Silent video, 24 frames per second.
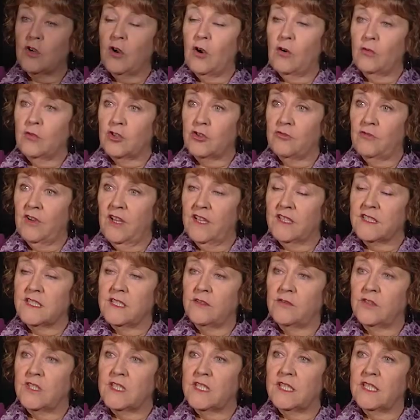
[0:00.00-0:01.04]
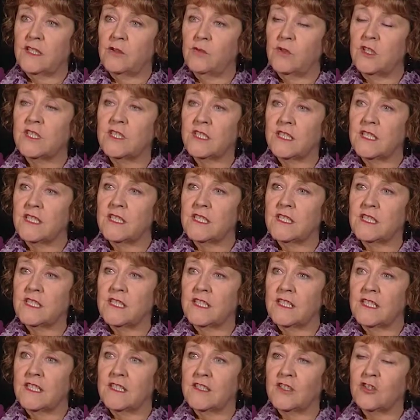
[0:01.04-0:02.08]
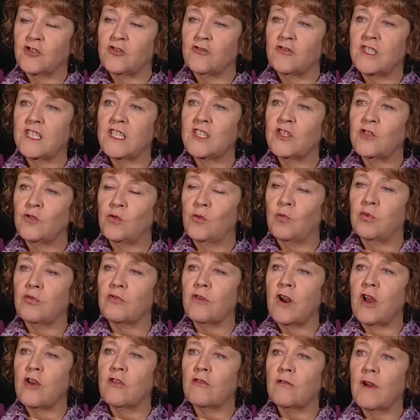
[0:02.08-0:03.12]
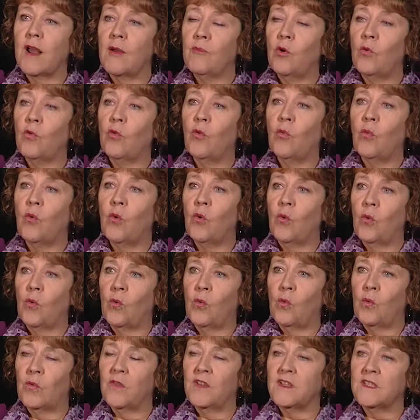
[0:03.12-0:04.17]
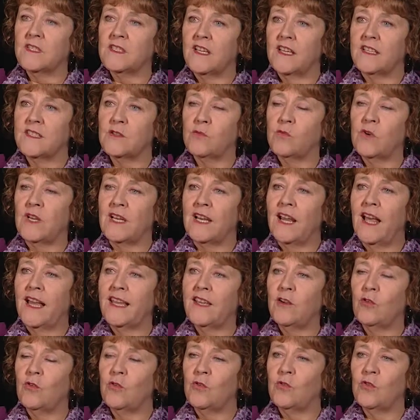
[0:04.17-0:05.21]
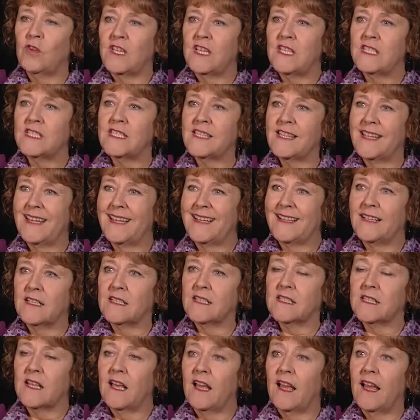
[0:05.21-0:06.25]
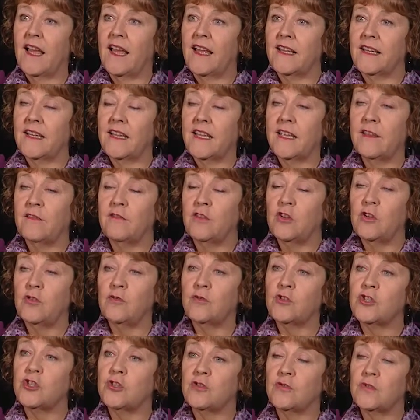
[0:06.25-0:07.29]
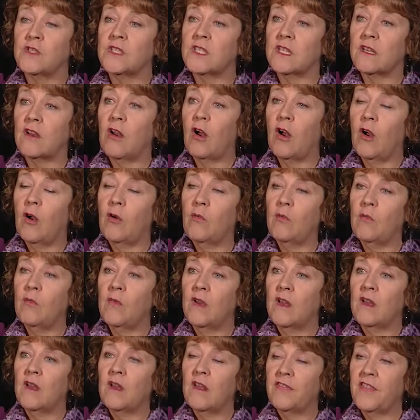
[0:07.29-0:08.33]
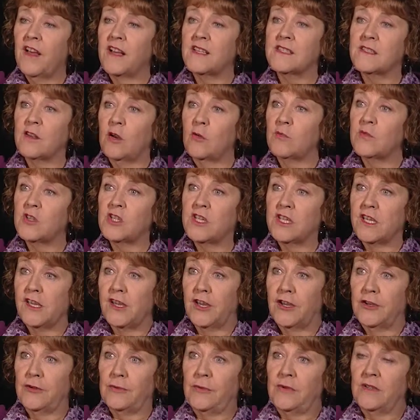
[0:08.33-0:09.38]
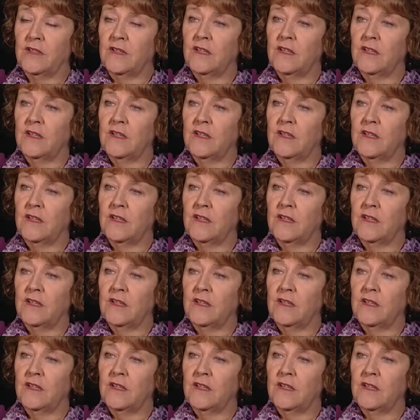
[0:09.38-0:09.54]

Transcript: culture activity, which is the traditional programme on the wall that says we lay on these things, and if you choose to come, that's up to you.